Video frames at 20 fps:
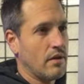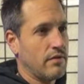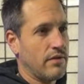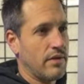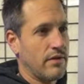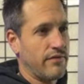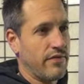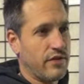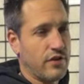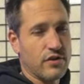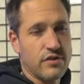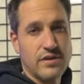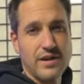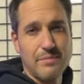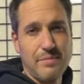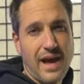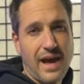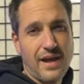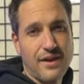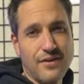The filigree
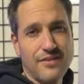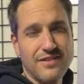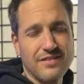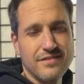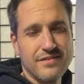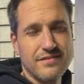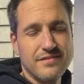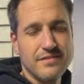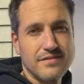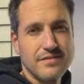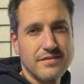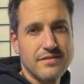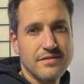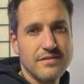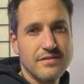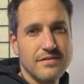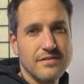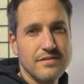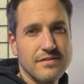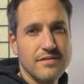pattern?
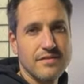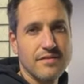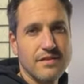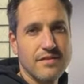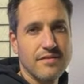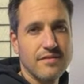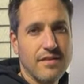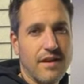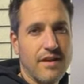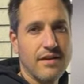Is I'm that,